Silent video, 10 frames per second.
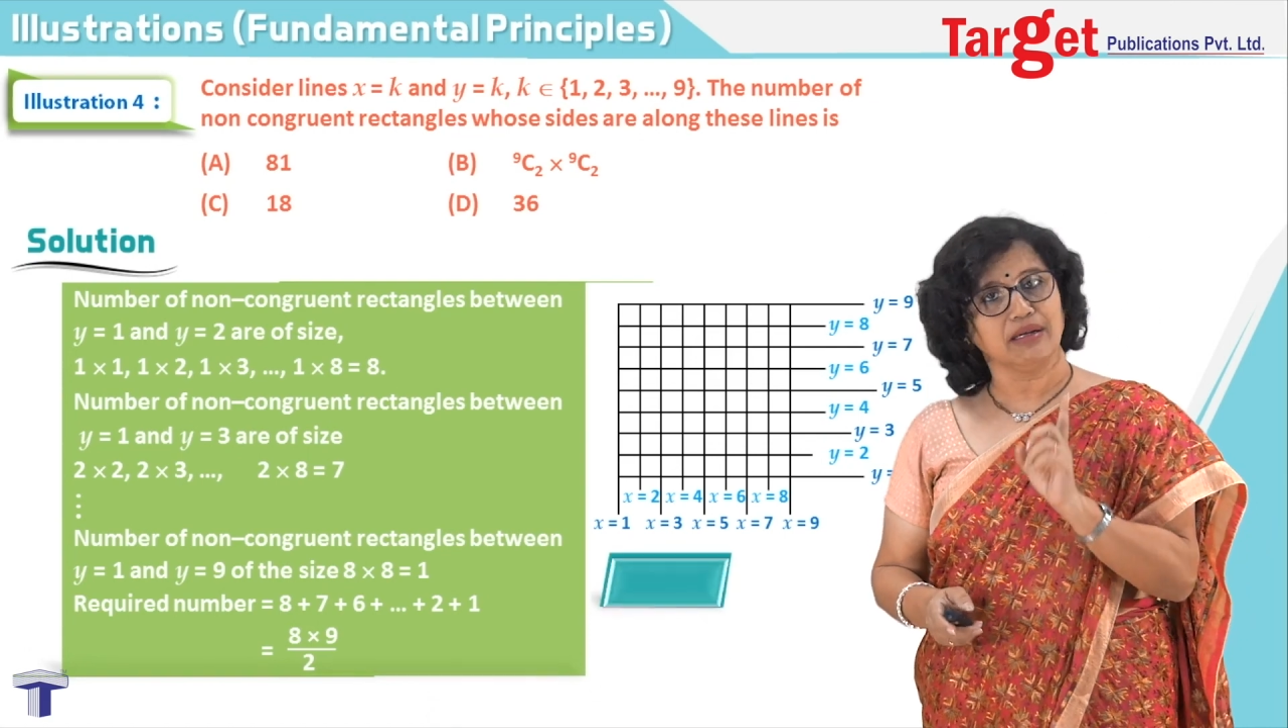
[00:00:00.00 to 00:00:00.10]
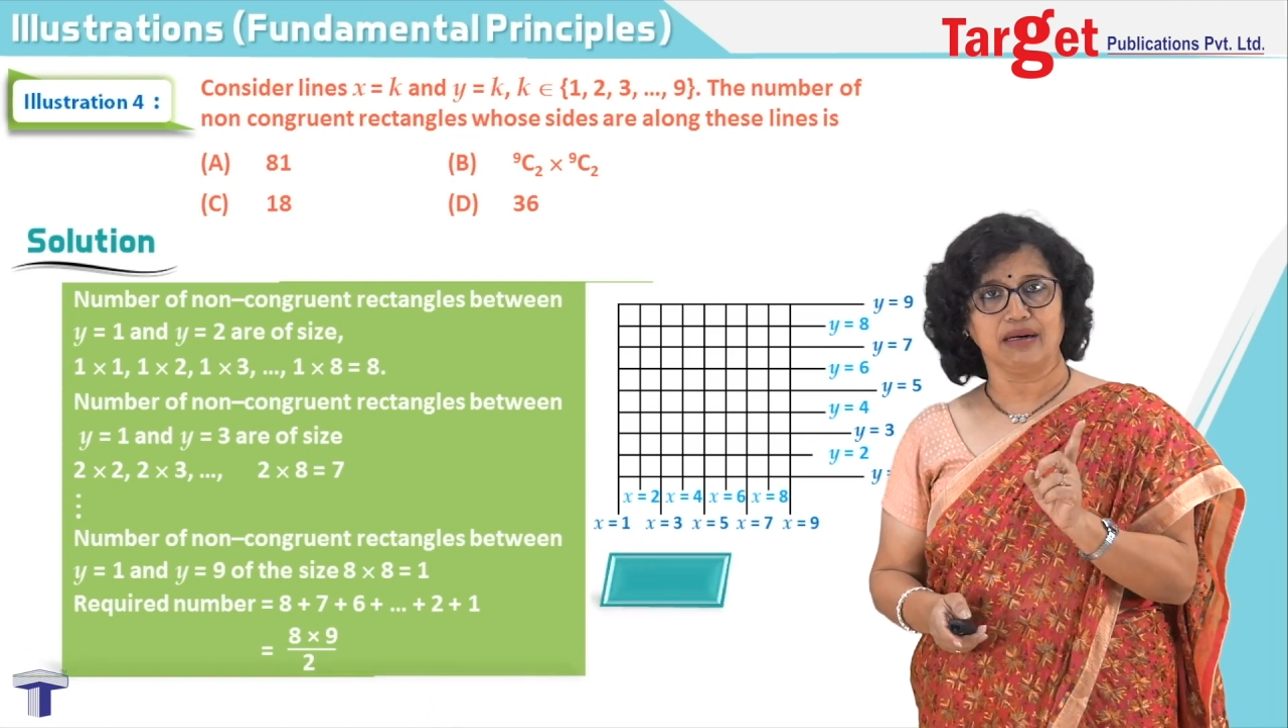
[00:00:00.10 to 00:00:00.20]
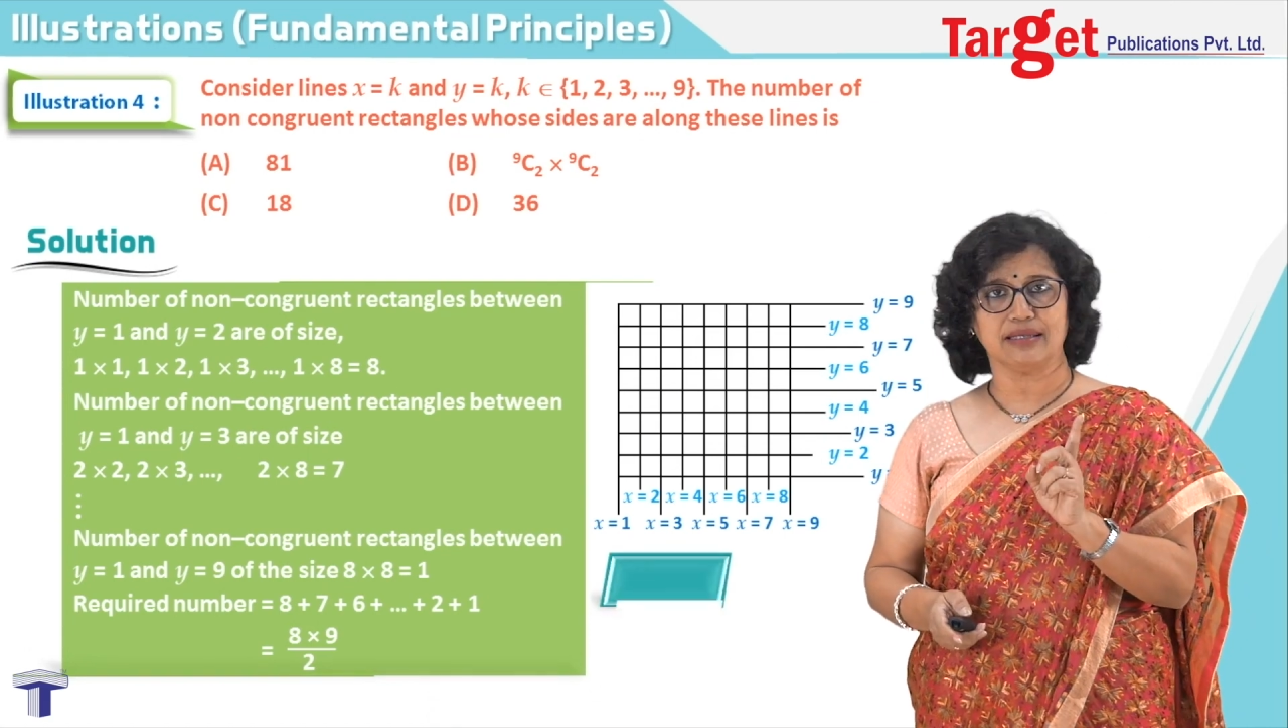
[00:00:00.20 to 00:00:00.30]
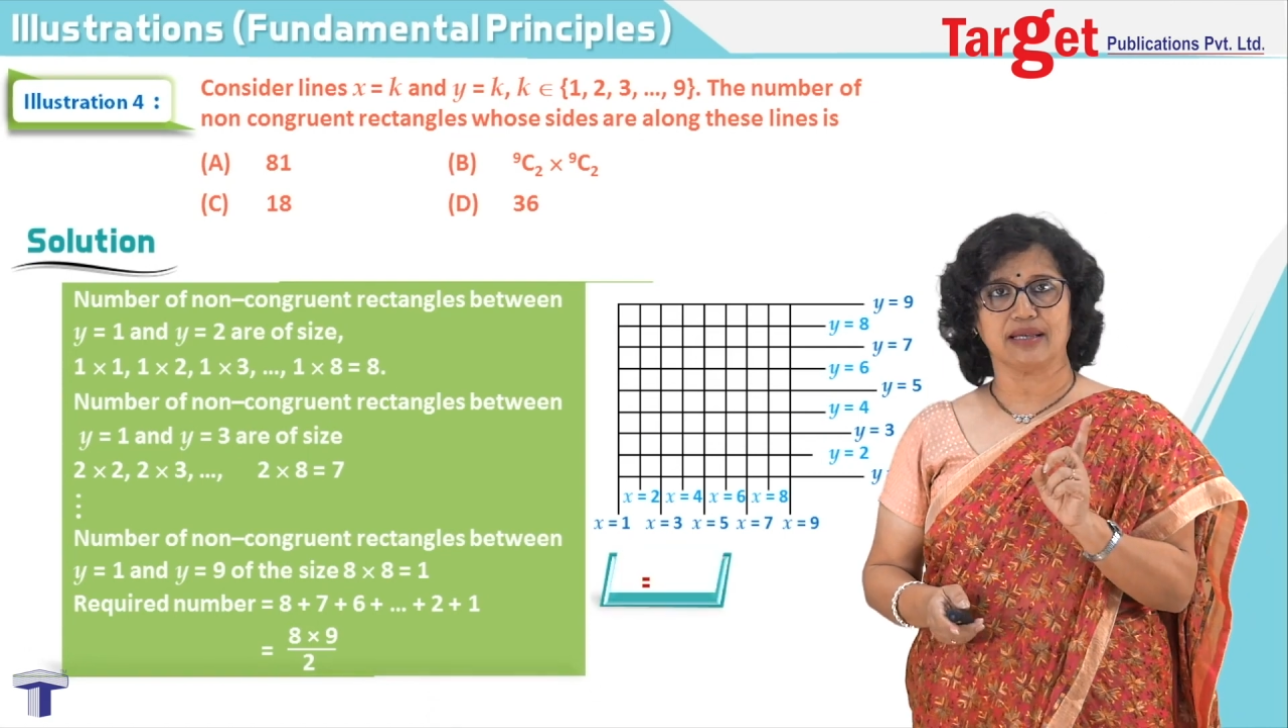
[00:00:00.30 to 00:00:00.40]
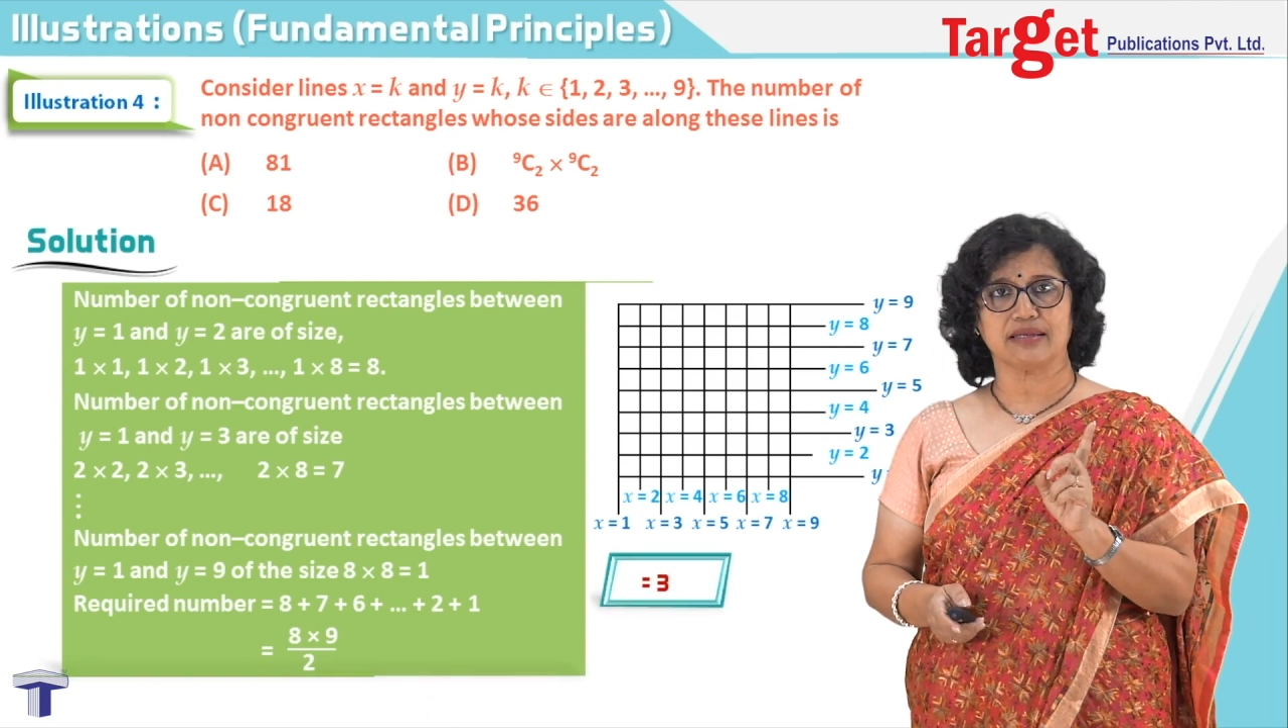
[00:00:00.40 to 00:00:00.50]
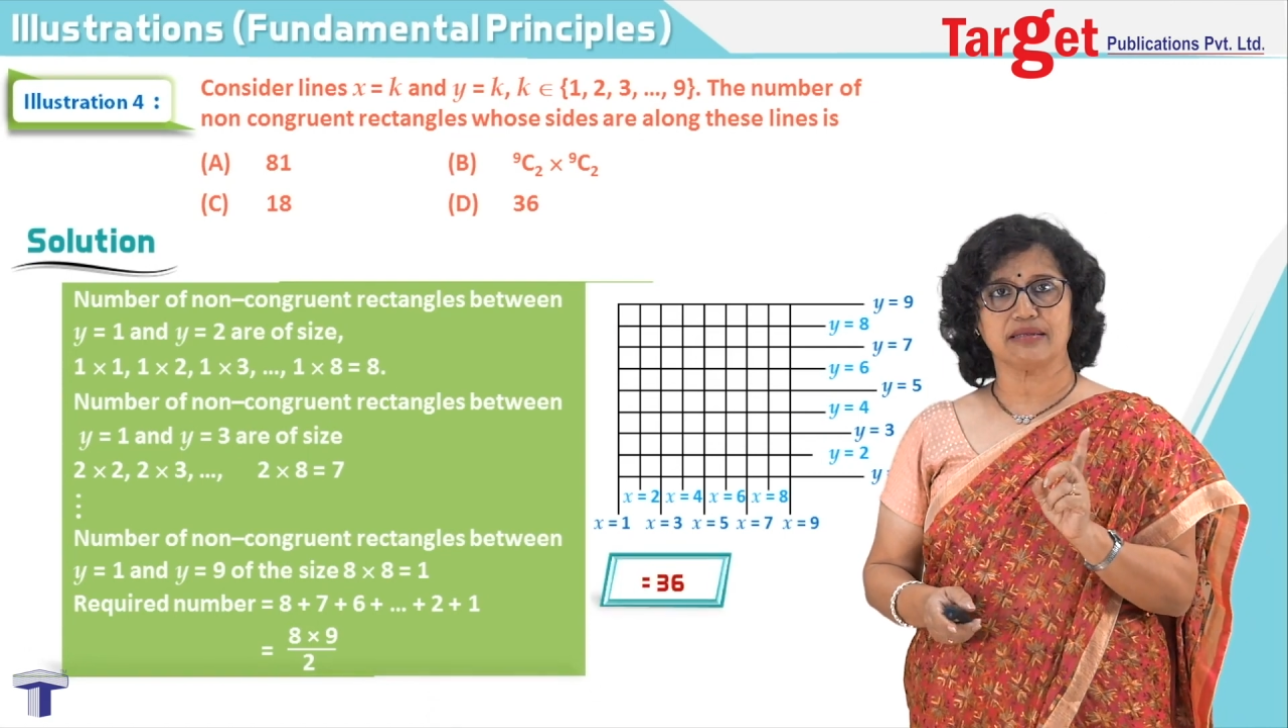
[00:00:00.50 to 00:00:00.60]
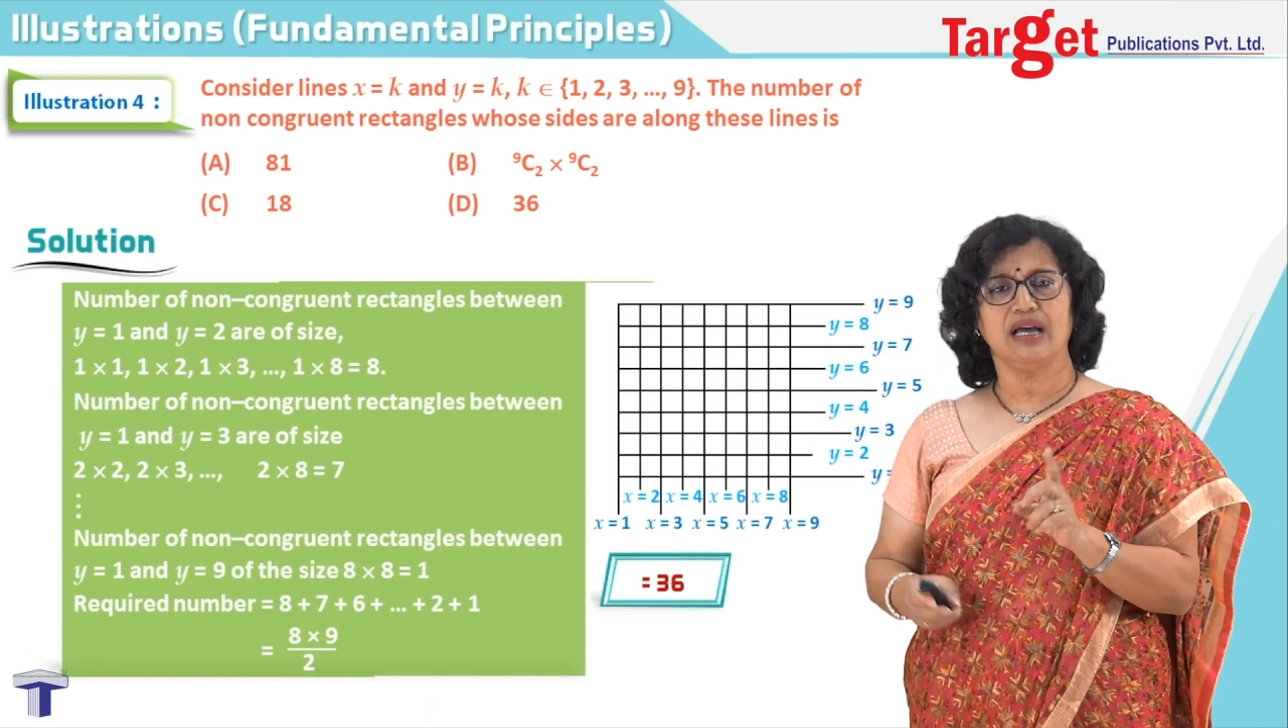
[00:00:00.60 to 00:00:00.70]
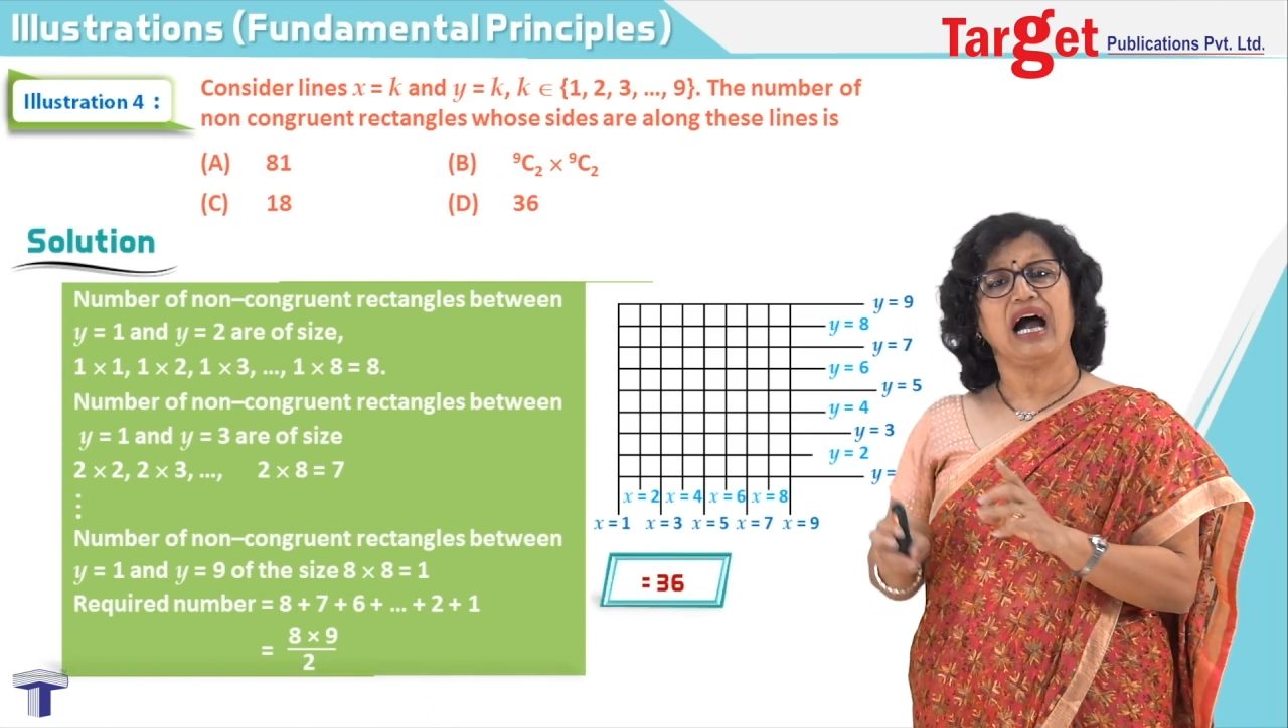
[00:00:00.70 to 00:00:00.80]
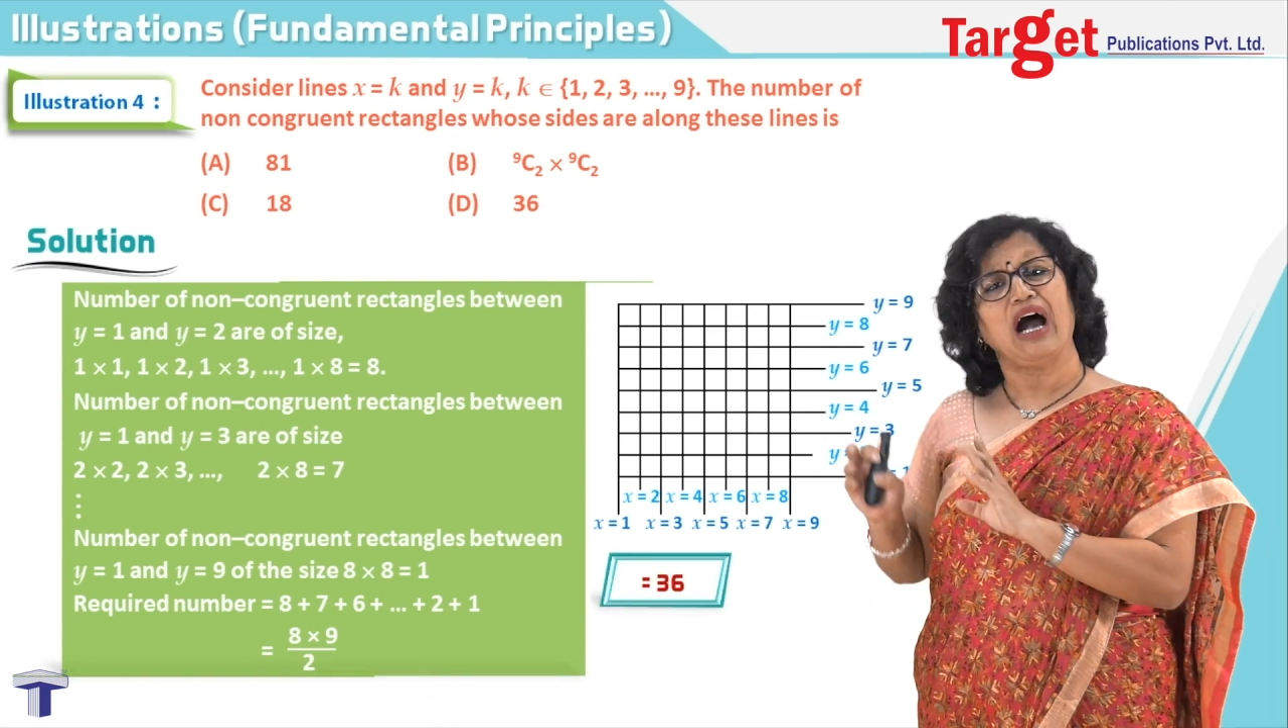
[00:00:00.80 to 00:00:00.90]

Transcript: 36.